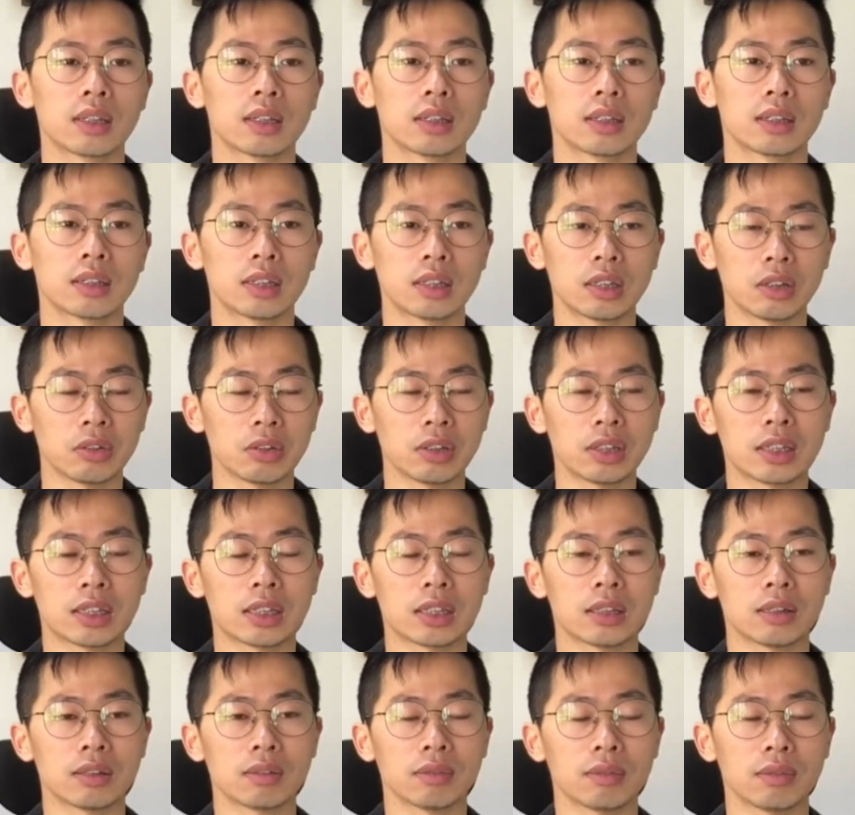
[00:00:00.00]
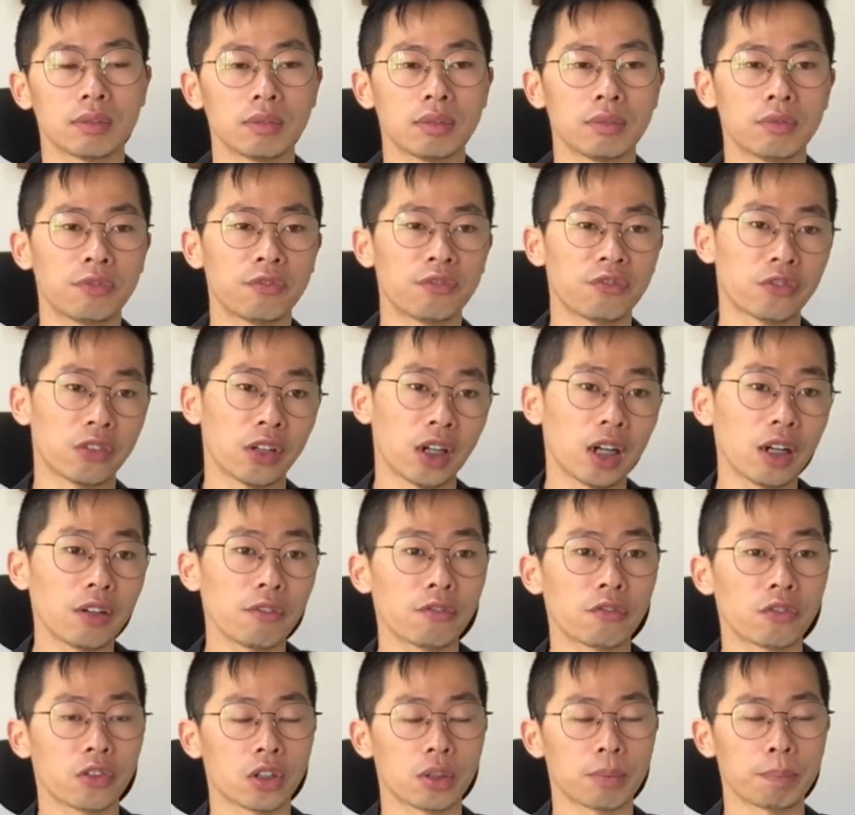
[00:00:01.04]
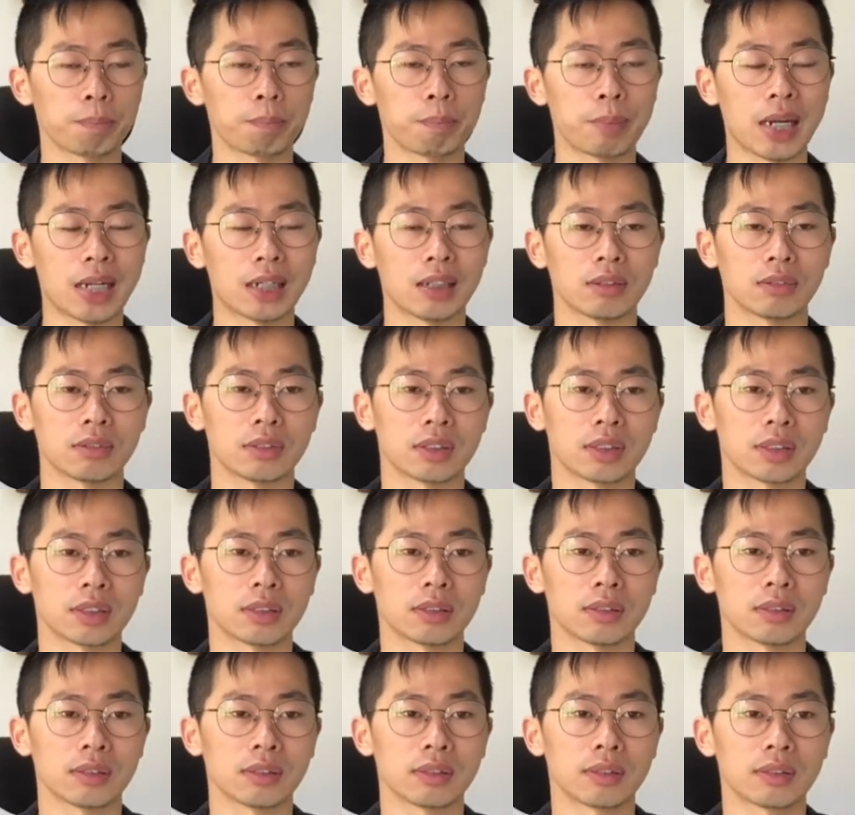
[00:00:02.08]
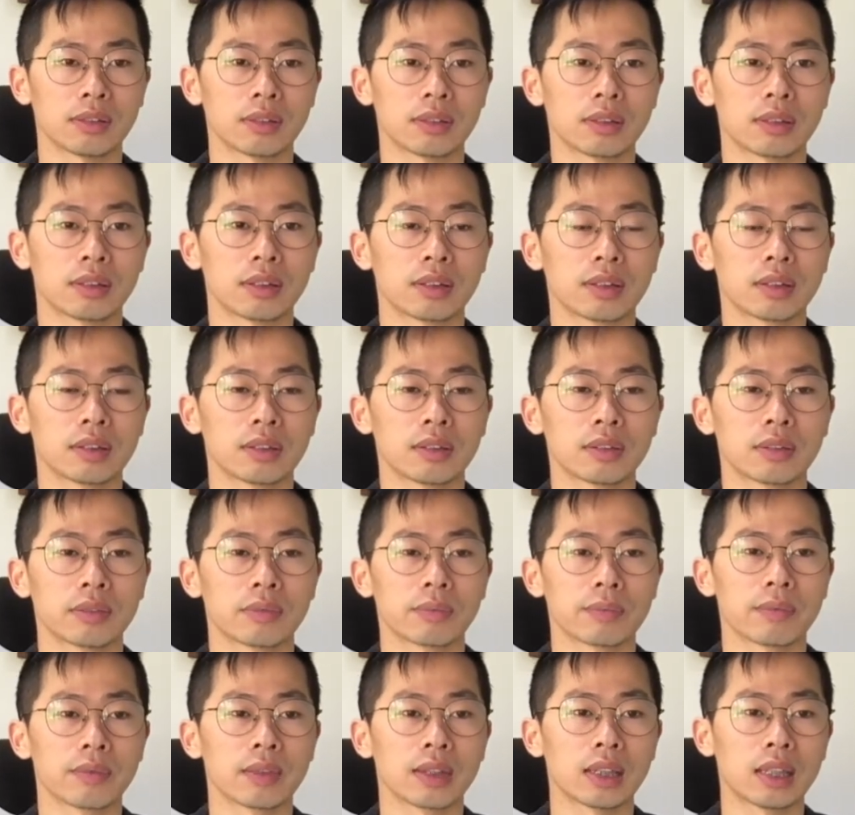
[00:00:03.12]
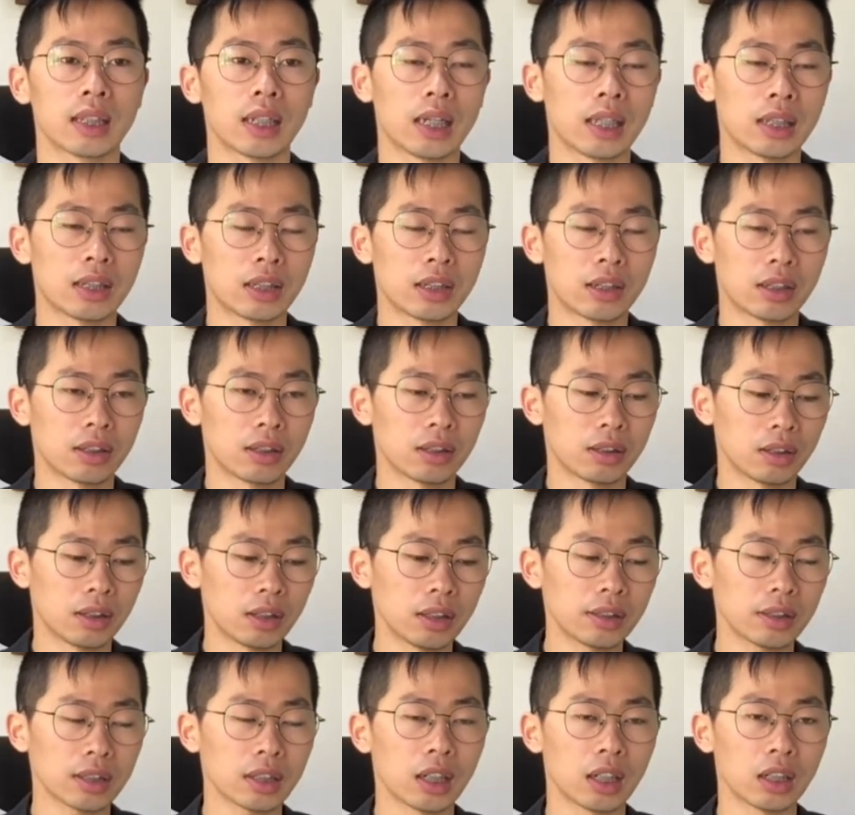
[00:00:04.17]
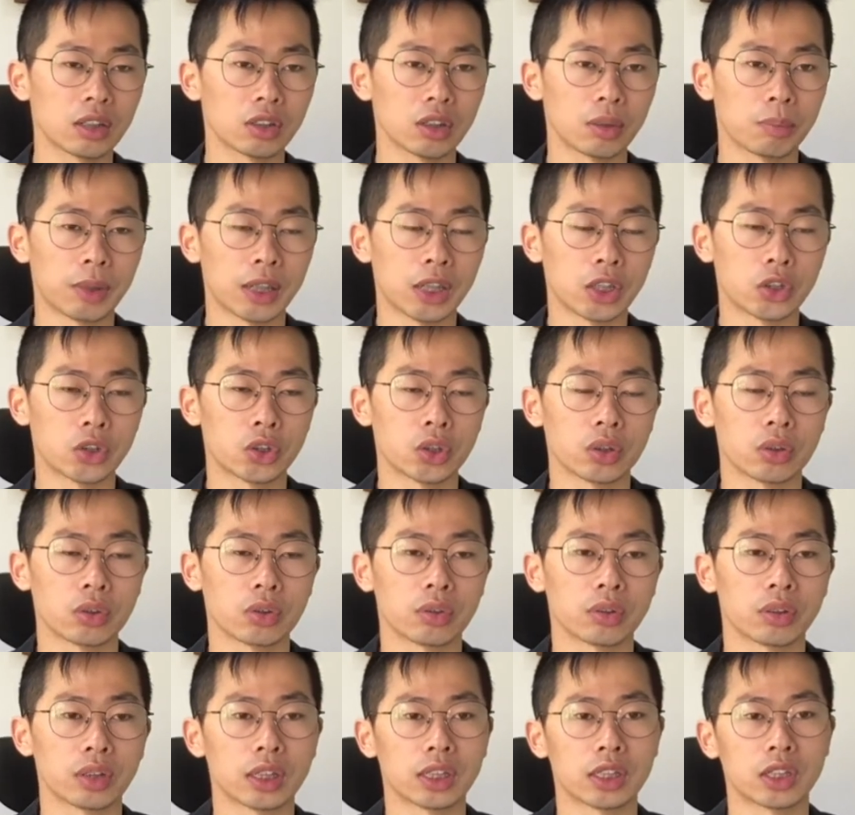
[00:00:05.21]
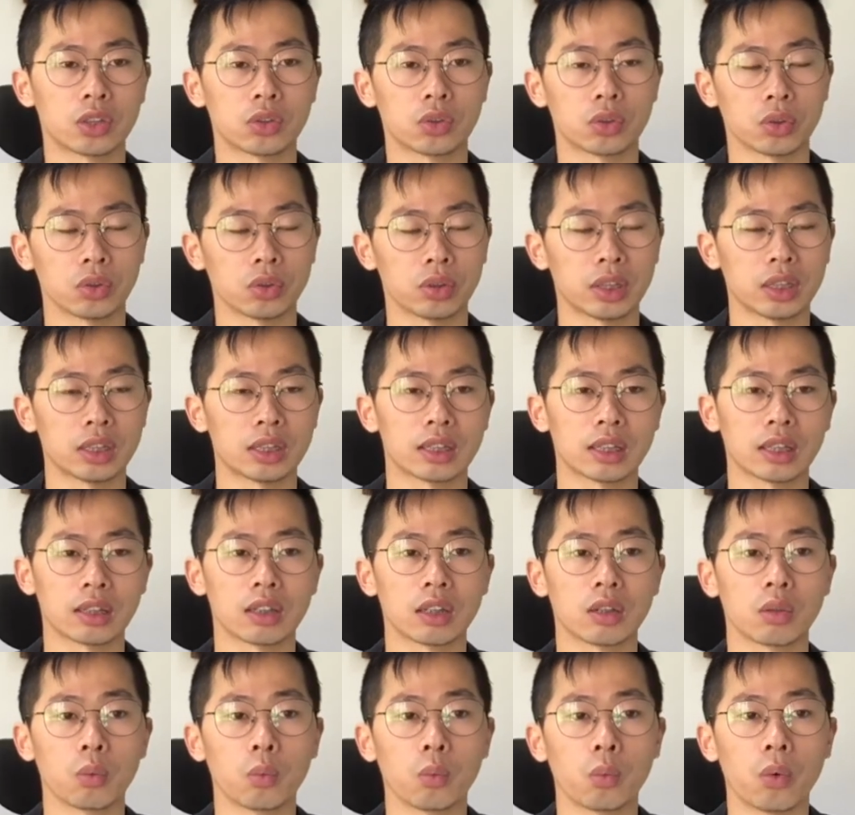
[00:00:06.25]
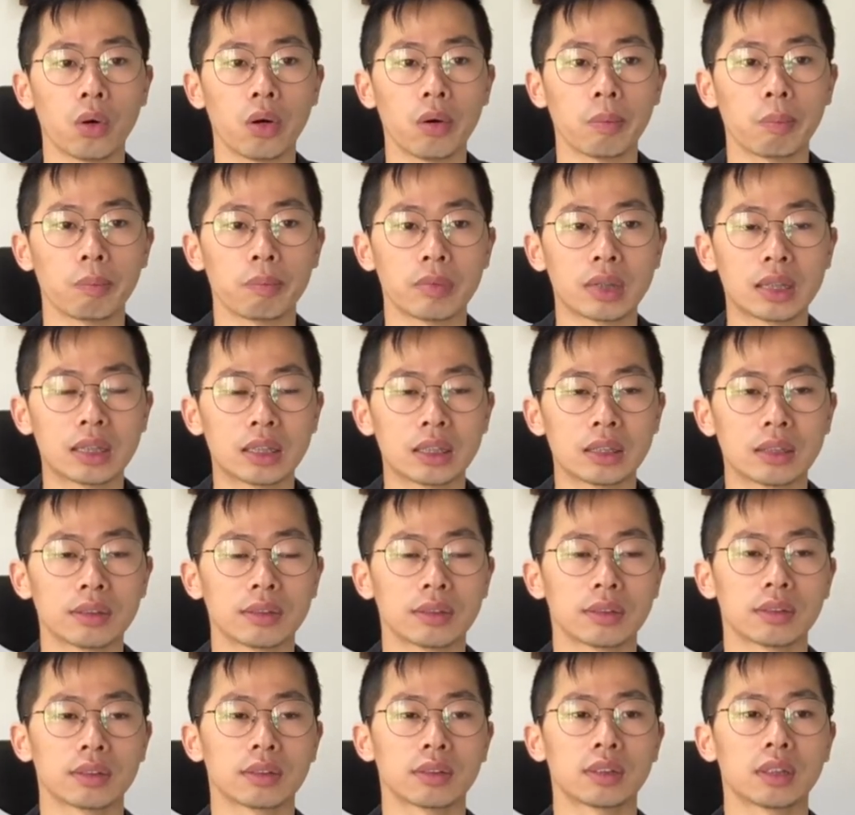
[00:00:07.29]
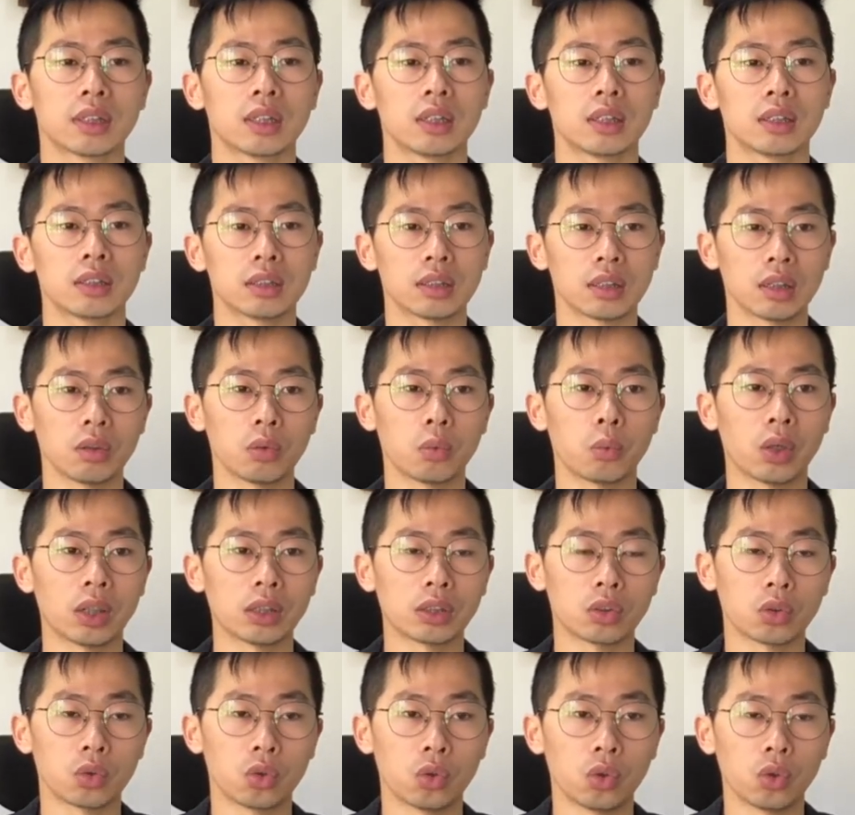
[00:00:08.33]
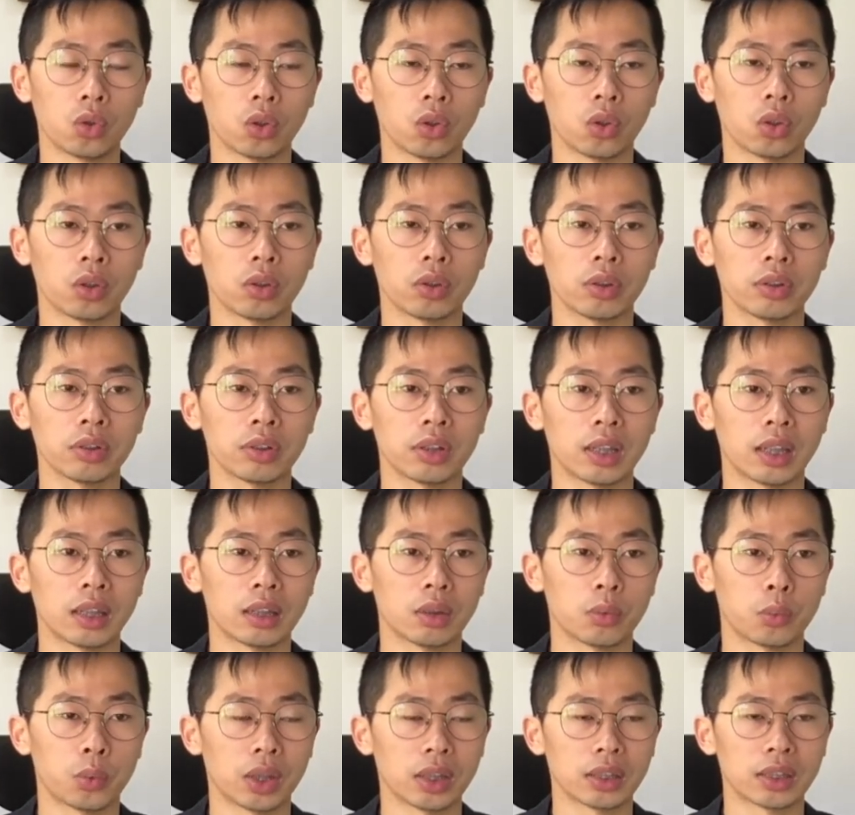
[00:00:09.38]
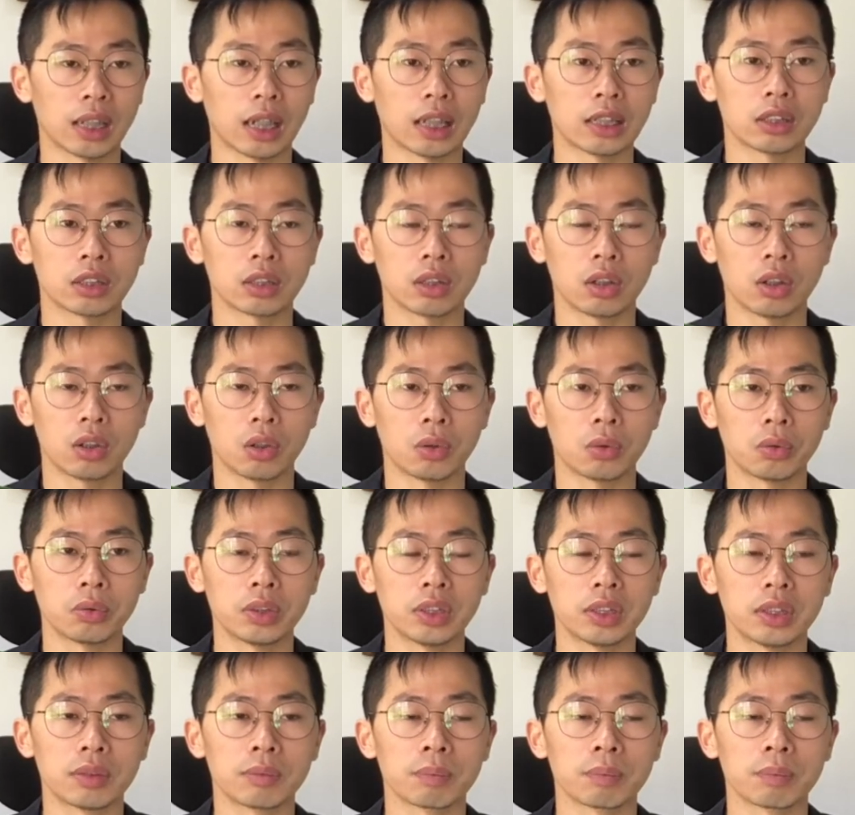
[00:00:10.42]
So it's far from balance. And this kind of patient, they should eat something warm. So one's raw, the other one's ice cold.